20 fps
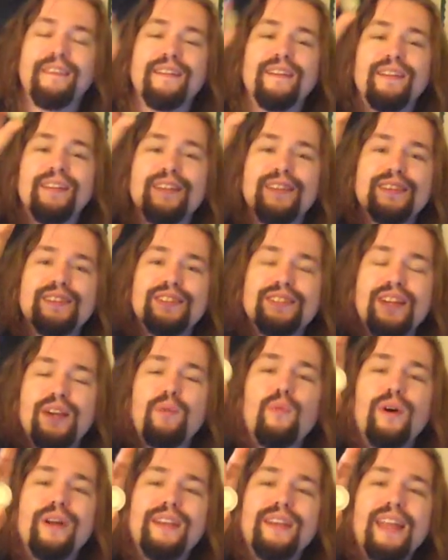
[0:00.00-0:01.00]
This is a
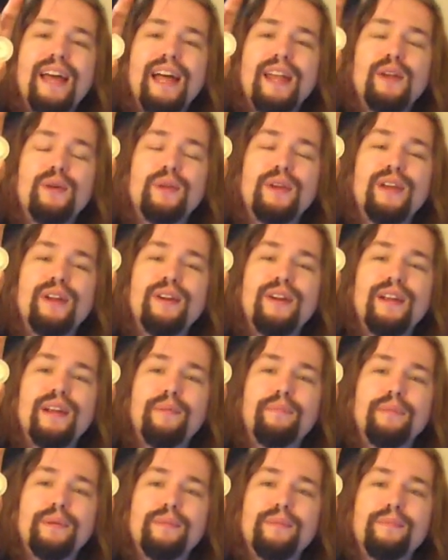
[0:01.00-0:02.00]
1
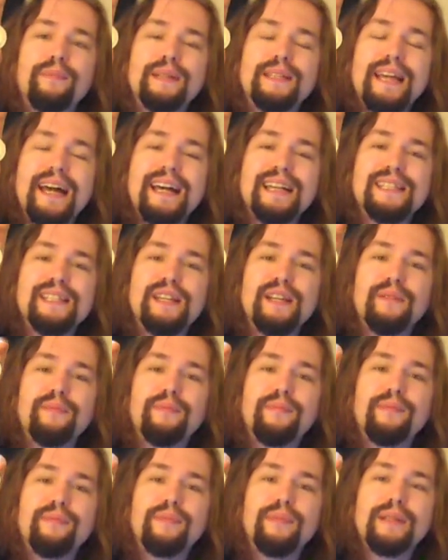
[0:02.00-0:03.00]
nanocurie
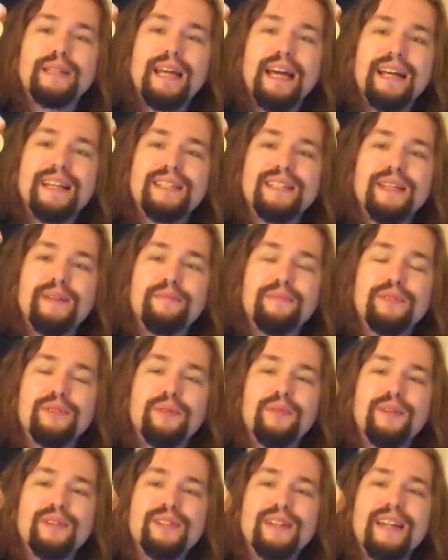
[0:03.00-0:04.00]
potassium potassium
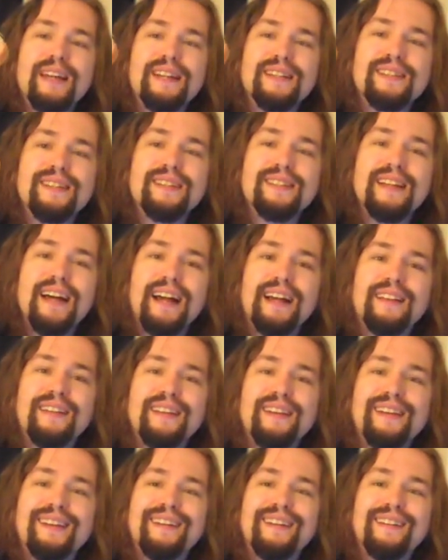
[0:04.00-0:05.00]
source. It has
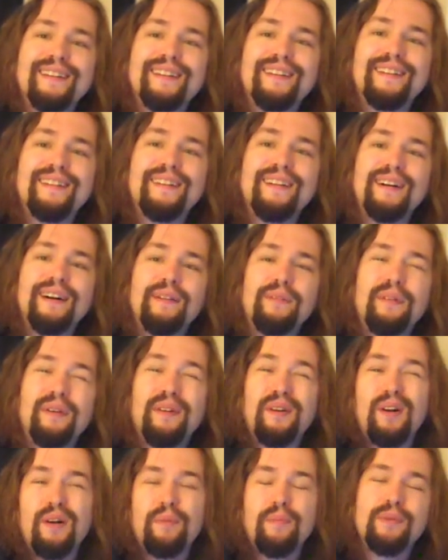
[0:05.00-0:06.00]
exactly, uh,
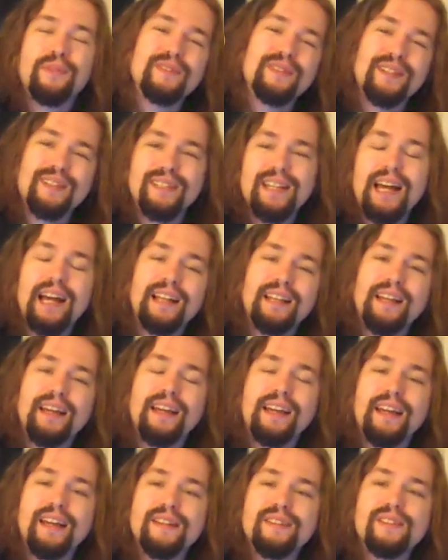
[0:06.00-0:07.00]
well, almost exactly,
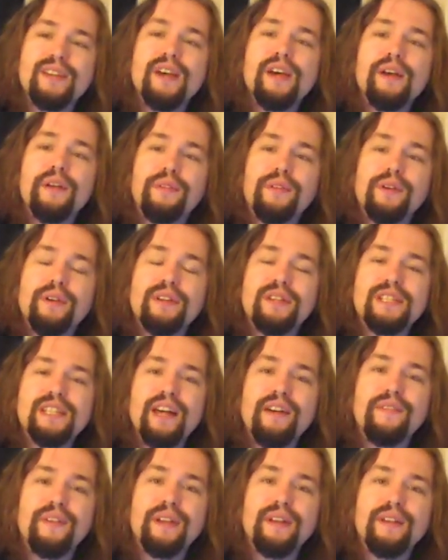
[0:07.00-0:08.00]
I guess,
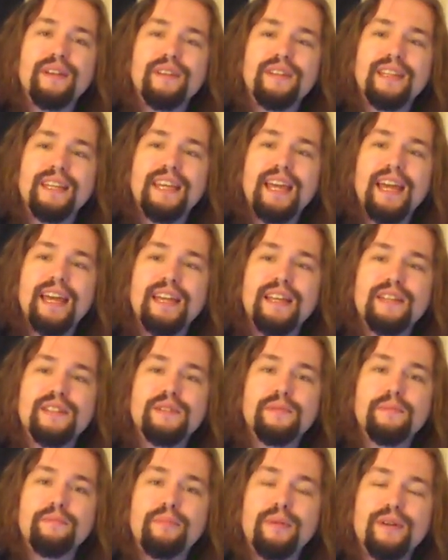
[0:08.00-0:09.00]
37
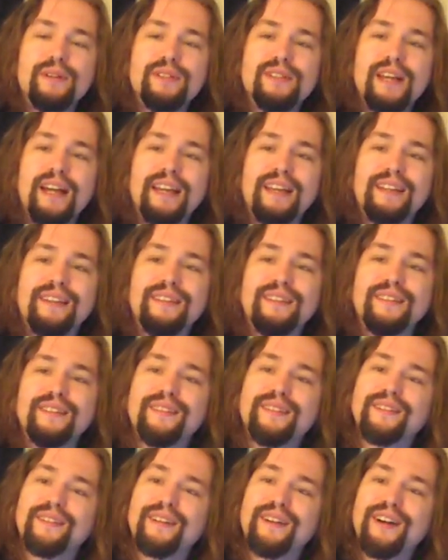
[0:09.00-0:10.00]
decays per second
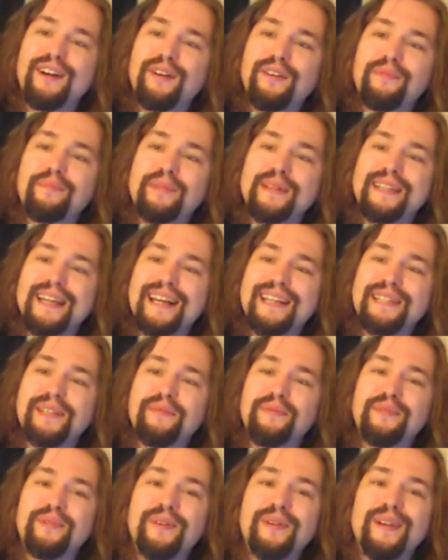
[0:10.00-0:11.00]
of
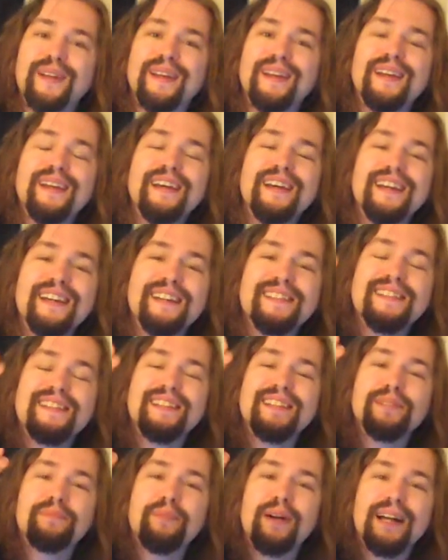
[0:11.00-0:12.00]
potassium-40. Isn't
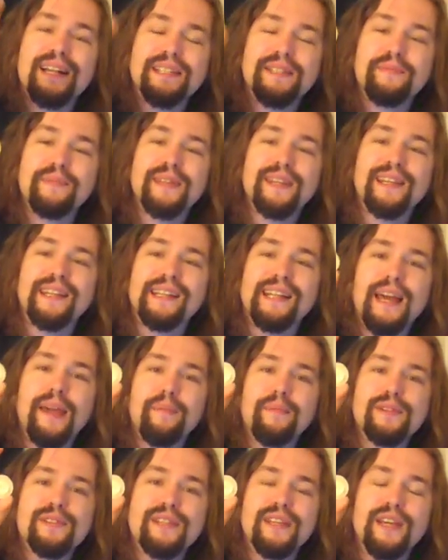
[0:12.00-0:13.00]
this possibly the
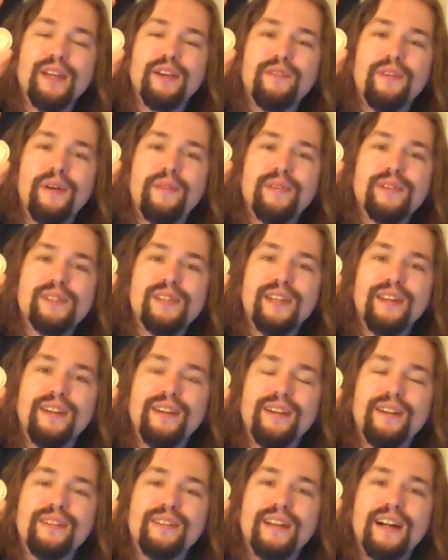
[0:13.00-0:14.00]
lamest thing you've ever seen in
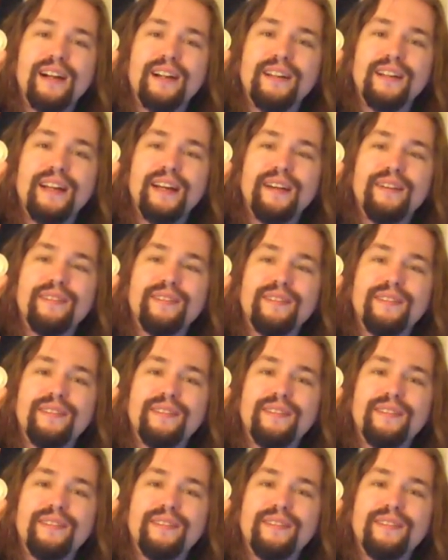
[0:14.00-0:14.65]
your entire life?